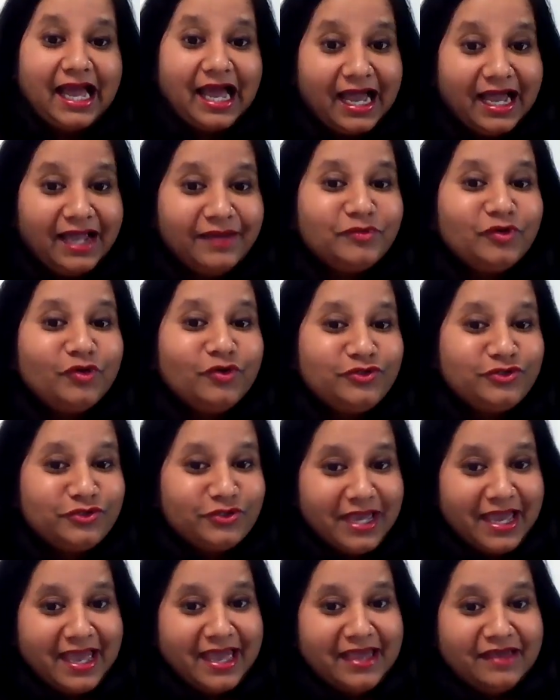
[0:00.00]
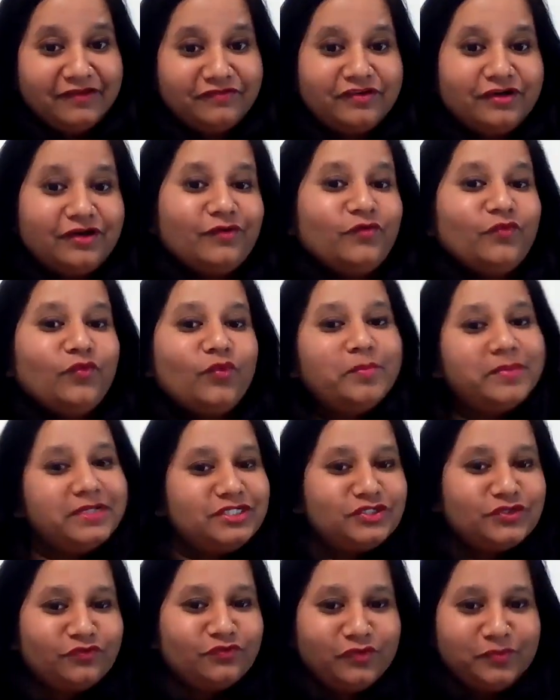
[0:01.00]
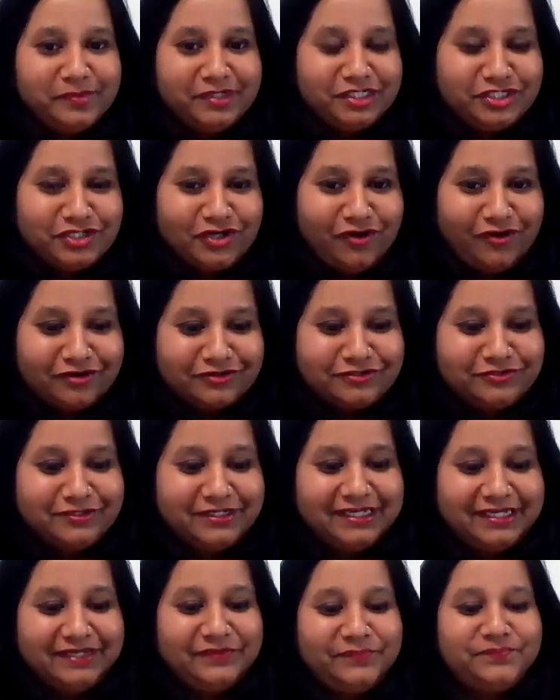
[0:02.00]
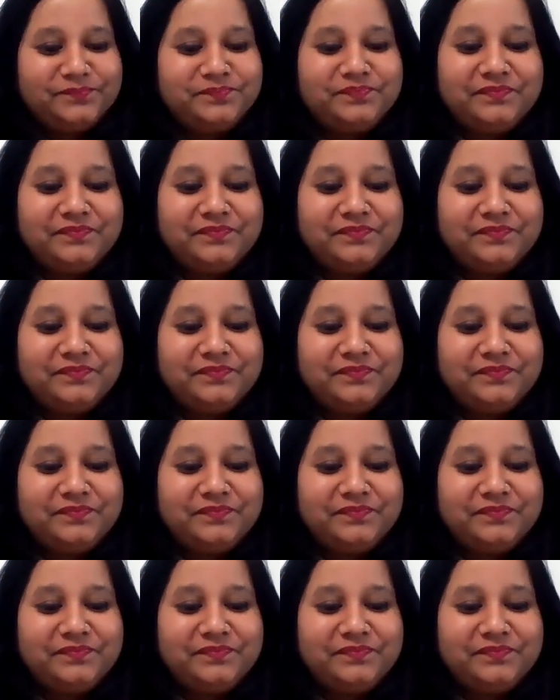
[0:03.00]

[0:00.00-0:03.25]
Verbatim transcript: I'm going to have a woman to woman talk today.